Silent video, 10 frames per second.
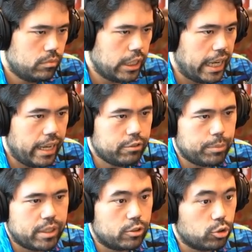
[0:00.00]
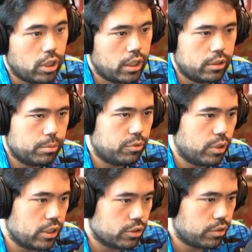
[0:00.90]
Yeah, I have to make the draw here before I
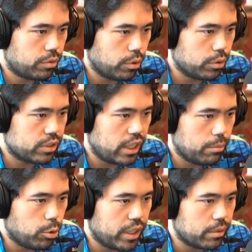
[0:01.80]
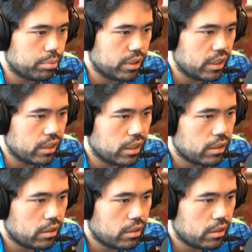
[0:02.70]
just throw this game away completely.